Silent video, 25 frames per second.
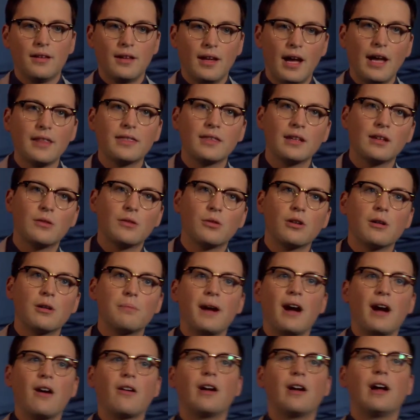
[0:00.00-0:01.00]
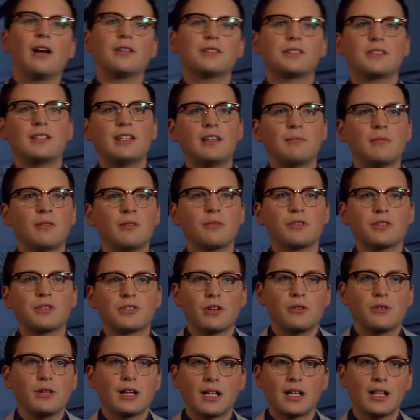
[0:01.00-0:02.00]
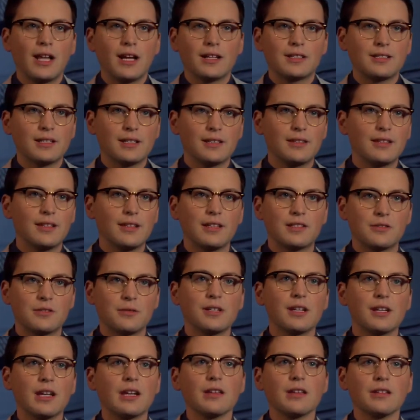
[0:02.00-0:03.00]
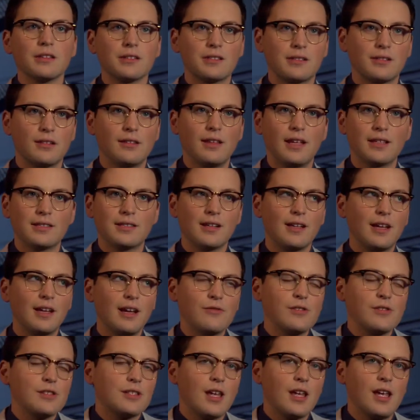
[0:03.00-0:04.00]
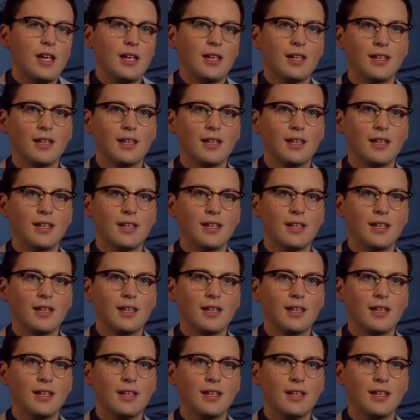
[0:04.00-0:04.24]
I think we're a powerhouse team and we're so eclectic that it's ridiculous, and that's all I have to say.